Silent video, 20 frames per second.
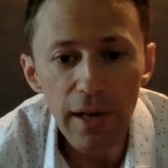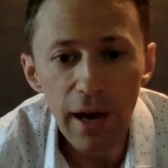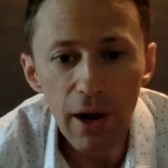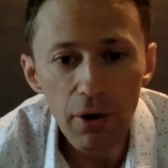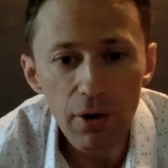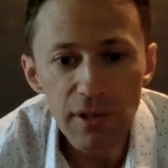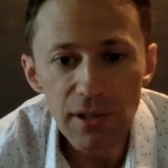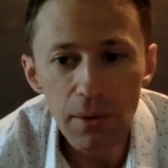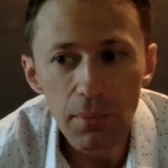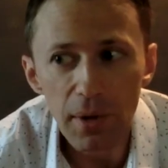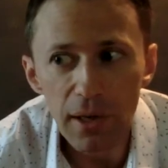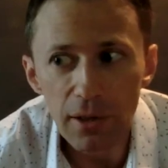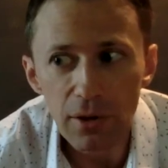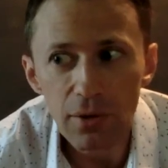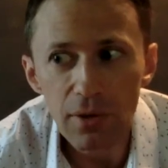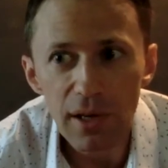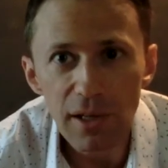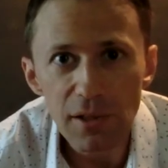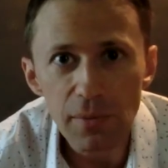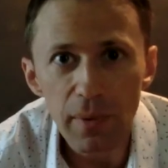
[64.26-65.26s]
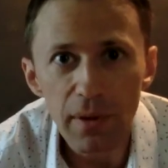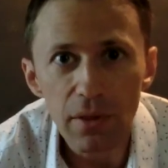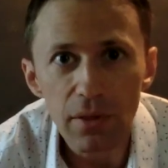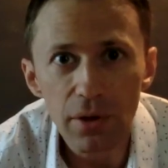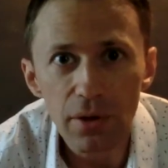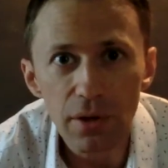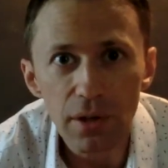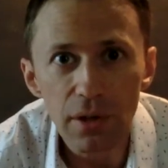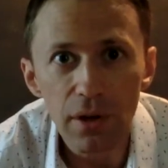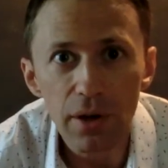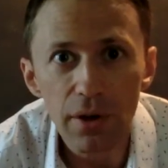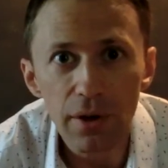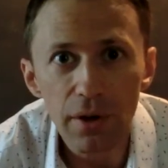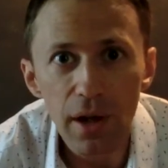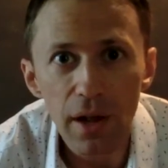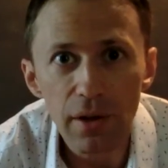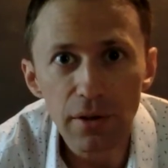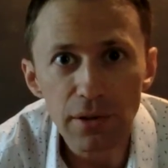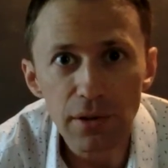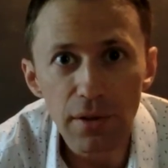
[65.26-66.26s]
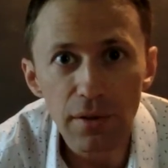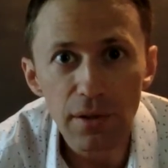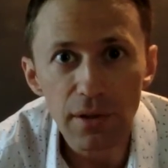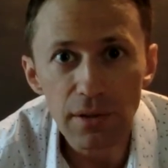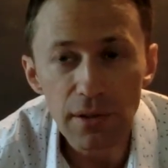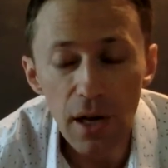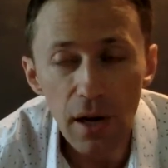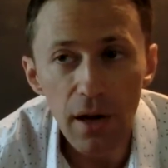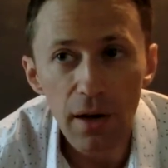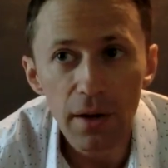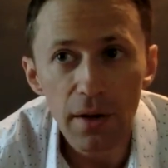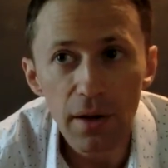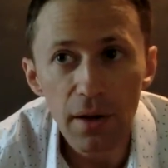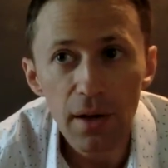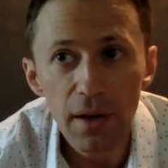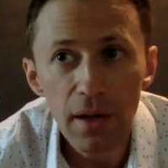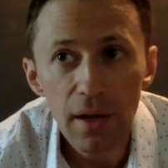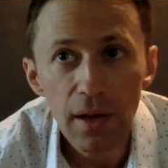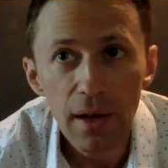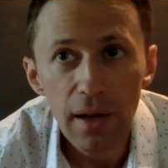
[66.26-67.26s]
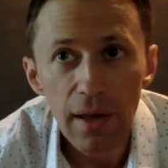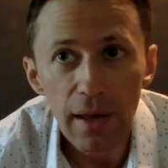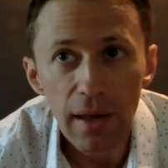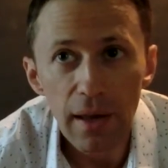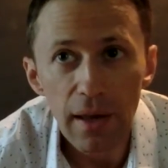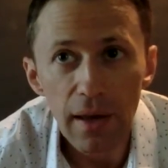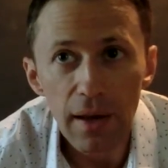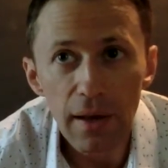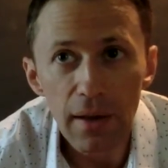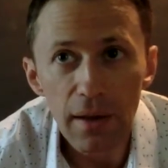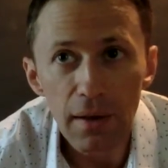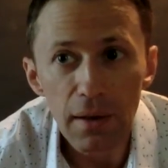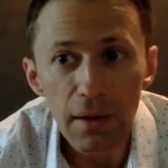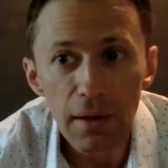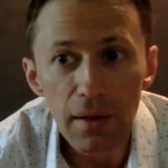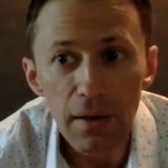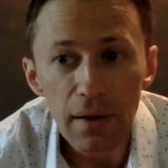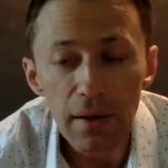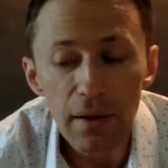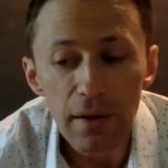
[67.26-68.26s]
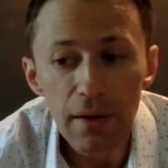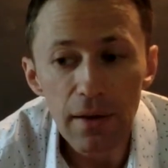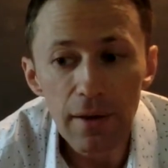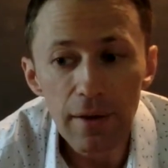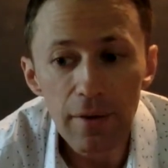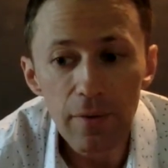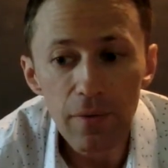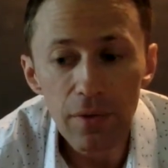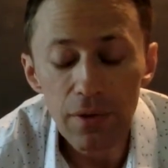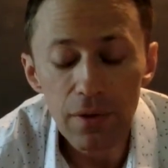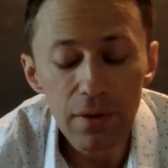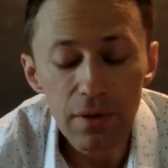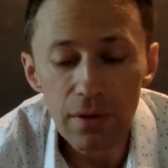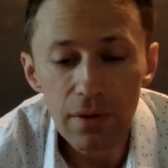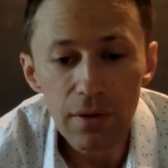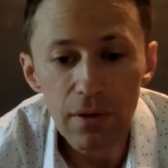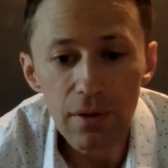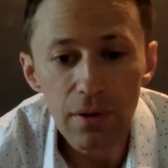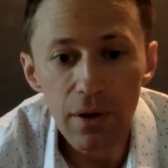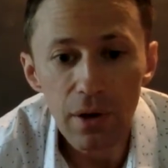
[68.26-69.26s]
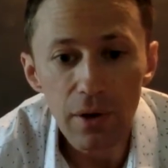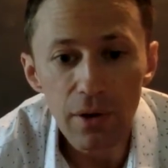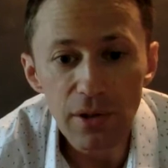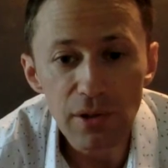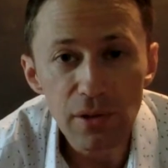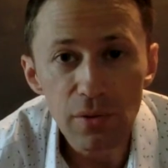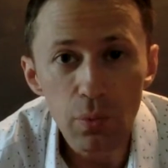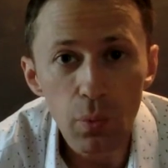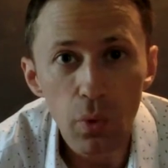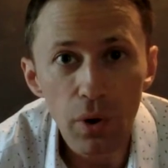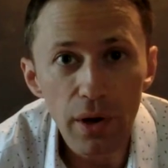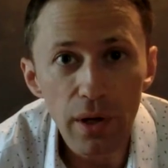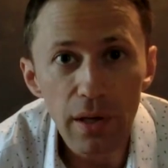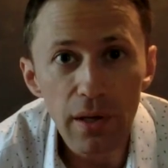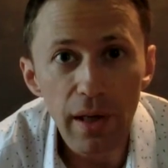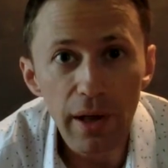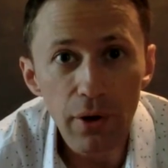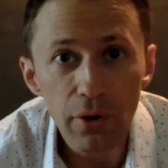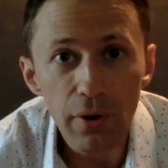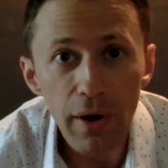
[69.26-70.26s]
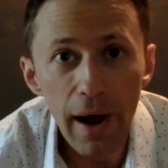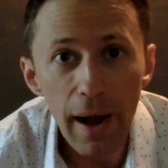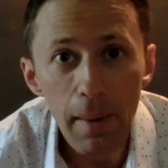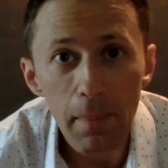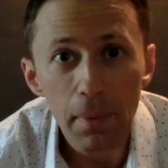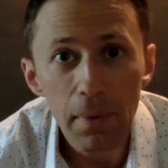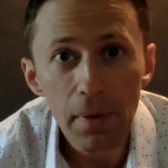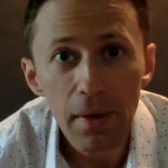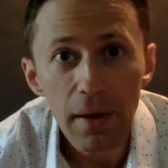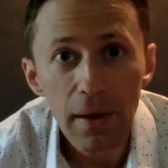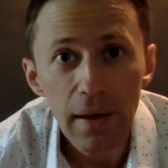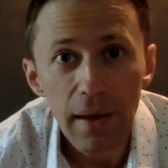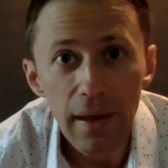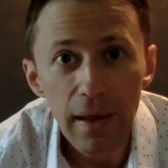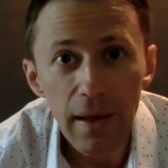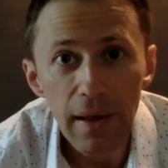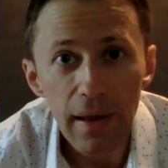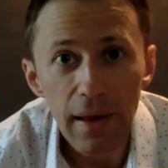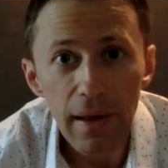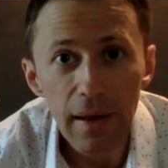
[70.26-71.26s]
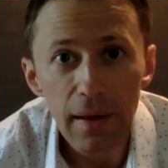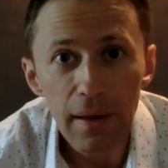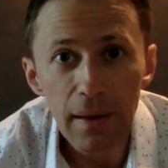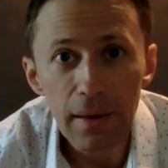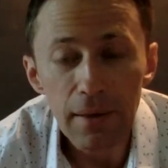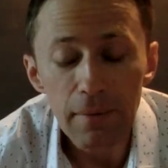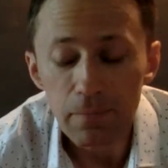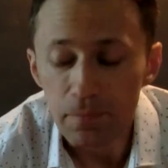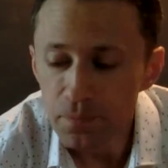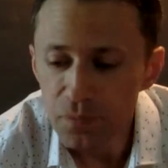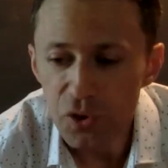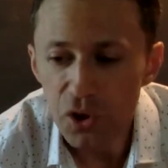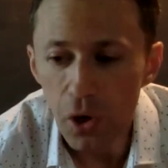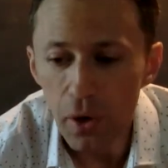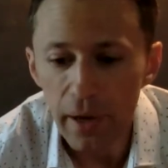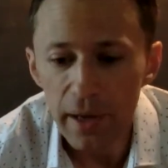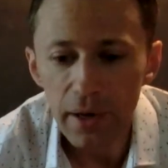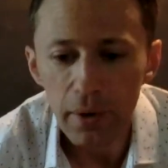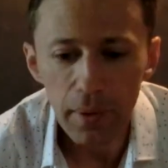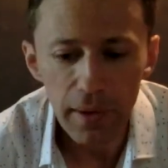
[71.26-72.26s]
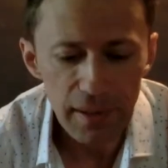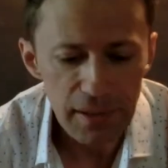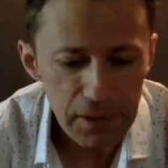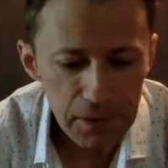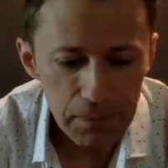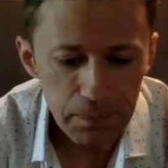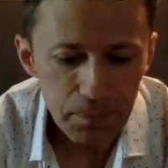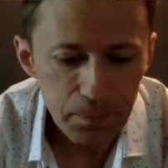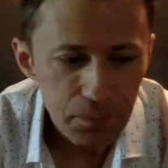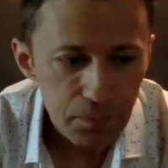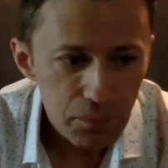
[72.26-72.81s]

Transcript: out because I'm like, dude, I spent $1,300 on this gun, and it's working like crap. And so anyways,